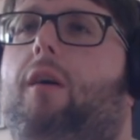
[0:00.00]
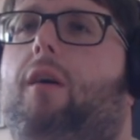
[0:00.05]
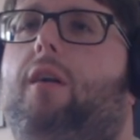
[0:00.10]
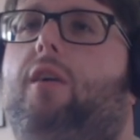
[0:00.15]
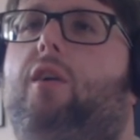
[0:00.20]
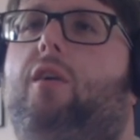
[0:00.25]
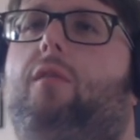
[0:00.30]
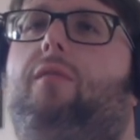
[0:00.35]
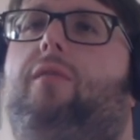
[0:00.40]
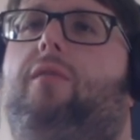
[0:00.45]

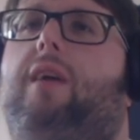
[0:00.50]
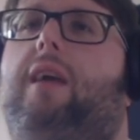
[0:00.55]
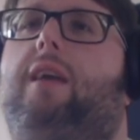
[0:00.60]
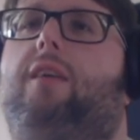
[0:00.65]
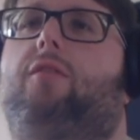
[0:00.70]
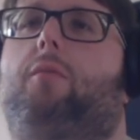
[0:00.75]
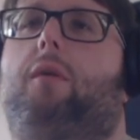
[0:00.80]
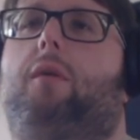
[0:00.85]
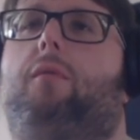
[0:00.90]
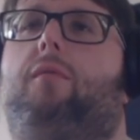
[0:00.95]
of good
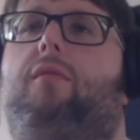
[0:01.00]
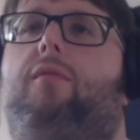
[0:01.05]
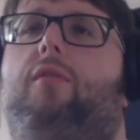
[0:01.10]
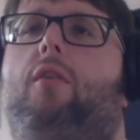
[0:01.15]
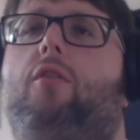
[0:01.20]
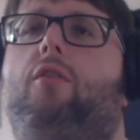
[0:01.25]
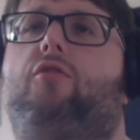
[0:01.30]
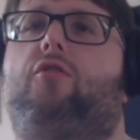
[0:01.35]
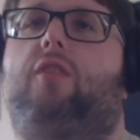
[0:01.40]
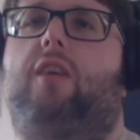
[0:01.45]
things, but
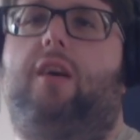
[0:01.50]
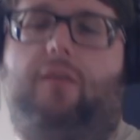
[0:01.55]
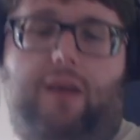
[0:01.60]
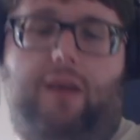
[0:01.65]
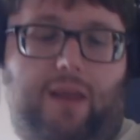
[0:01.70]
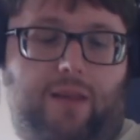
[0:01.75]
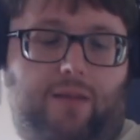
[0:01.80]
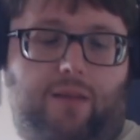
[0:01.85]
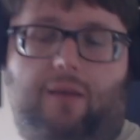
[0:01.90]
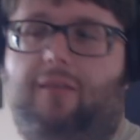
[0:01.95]

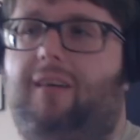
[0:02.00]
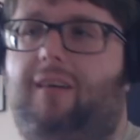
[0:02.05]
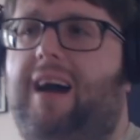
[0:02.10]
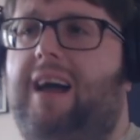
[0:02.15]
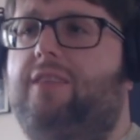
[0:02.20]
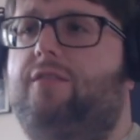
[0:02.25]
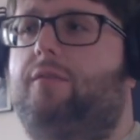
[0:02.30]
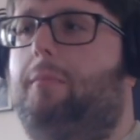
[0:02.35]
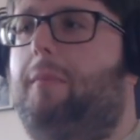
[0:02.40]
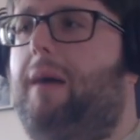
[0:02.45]
unfortunately the
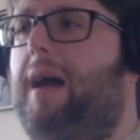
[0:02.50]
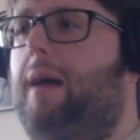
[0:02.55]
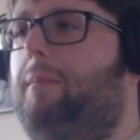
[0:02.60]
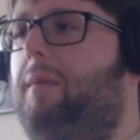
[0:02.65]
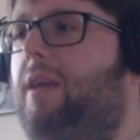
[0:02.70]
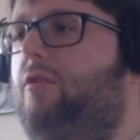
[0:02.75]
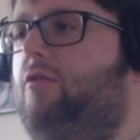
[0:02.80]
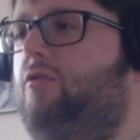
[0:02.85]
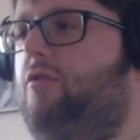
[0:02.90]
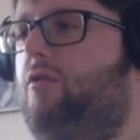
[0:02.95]
last map
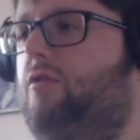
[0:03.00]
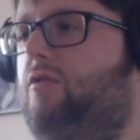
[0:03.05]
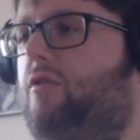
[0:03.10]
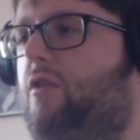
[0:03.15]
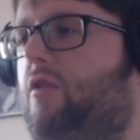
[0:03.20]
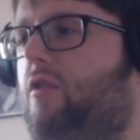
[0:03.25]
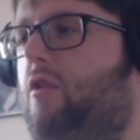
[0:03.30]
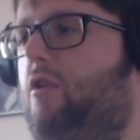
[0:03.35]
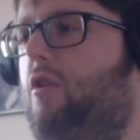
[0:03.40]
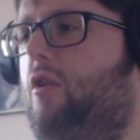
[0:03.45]
is just
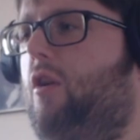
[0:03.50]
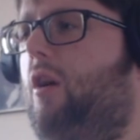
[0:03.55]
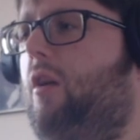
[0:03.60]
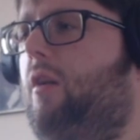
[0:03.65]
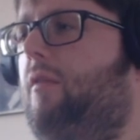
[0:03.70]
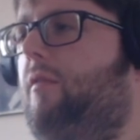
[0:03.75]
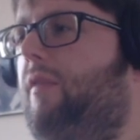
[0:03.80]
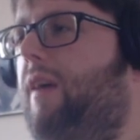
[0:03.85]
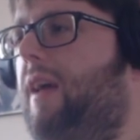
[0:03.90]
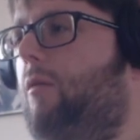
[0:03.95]
not
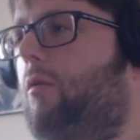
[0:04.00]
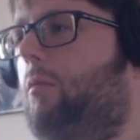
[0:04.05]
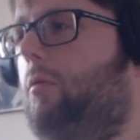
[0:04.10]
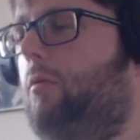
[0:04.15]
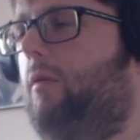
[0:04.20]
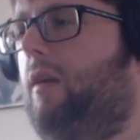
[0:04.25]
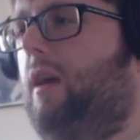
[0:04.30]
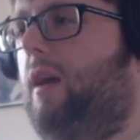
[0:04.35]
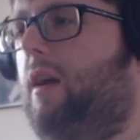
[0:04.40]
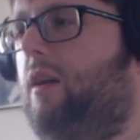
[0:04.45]

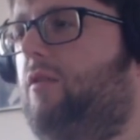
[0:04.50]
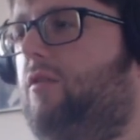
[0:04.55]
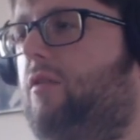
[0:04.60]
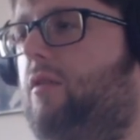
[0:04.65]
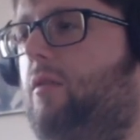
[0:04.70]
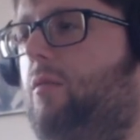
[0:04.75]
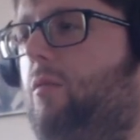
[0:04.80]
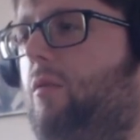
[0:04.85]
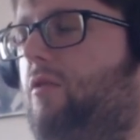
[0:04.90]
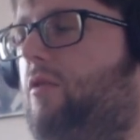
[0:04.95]
available yet,
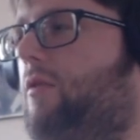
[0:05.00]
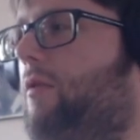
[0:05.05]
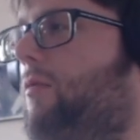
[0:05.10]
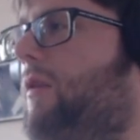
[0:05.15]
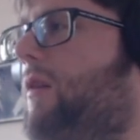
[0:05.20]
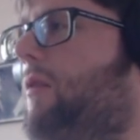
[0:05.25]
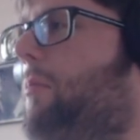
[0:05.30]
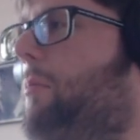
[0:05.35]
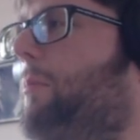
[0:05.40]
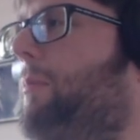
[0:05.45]
which is a
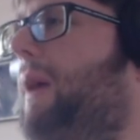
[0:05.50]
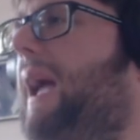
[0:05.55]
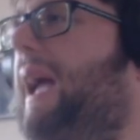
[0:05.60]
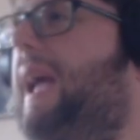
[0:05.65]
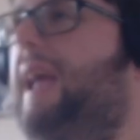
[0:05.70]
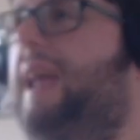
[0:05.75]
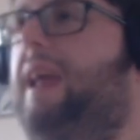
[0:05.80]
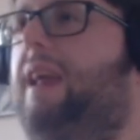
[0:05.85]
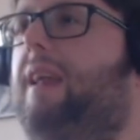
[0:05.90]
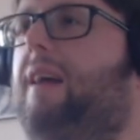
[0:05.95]
real
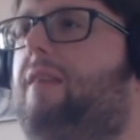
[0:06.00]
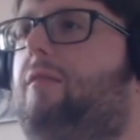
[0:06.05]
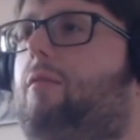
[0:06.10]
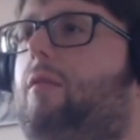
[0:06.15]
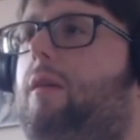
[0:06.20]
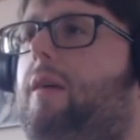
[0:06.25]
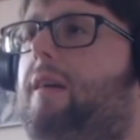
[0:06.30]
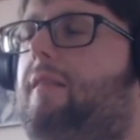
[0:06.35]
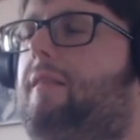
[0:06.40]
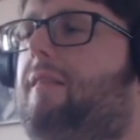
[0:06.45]
pain. I'd
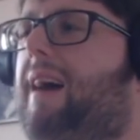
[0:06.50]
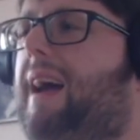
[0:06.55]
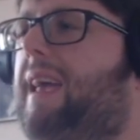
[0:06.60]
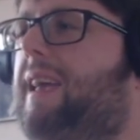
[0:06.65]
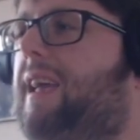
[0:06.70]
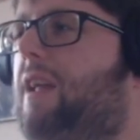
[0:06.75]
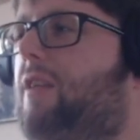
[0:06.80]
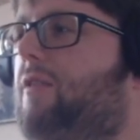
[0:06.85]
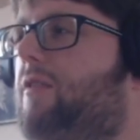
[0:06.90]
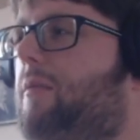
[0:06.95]
really
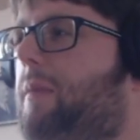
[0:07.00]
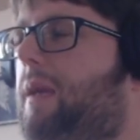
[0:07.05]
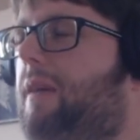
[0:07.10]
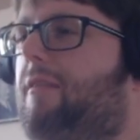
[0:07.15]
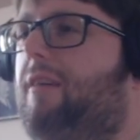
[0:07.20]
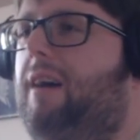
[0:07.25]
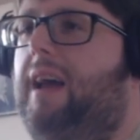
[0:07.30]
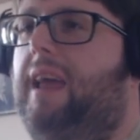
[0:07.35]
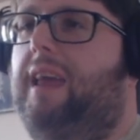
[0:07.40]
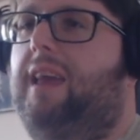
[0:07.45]
like it to be
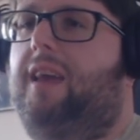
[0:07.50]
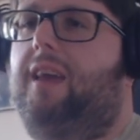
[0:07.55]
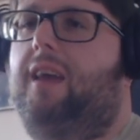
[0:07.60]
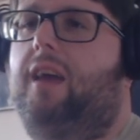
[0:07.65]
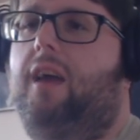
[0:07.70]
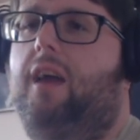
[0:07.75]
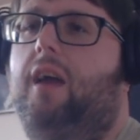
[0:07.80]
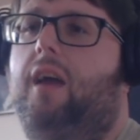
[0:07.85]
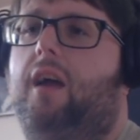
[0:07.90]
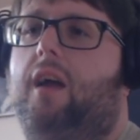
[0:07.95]
like
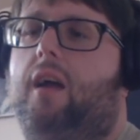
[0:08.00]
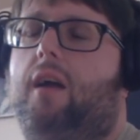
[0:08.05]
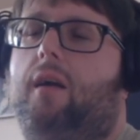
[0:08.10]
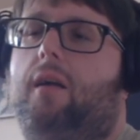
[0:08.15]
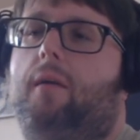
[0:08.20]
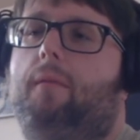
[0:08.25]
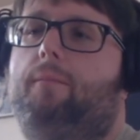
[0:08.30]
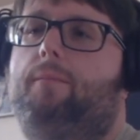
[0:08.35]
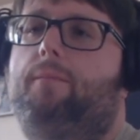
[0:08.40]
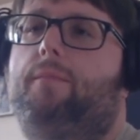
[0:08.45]

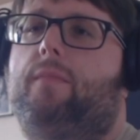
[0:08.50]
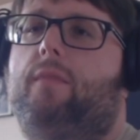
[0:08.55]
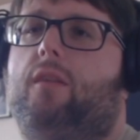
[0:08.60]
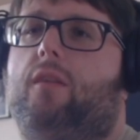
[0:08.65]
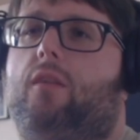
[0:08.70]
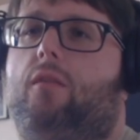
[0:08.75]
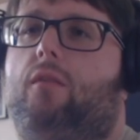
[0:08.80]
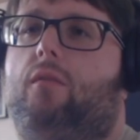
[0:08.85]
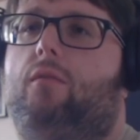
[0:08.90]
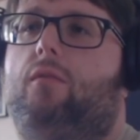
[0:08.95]

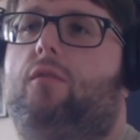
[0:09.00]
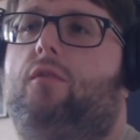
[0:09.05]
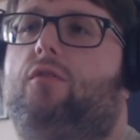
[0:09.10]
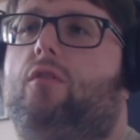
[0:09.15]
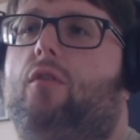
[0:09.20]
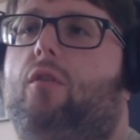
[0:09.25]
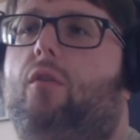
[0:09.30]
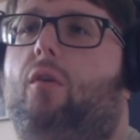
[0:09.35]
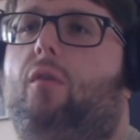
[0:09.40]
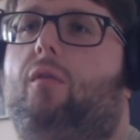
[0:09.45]

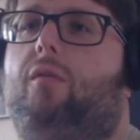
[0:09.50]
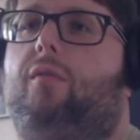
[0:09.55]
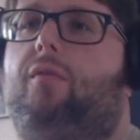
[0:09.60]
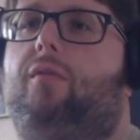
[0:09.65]
sort of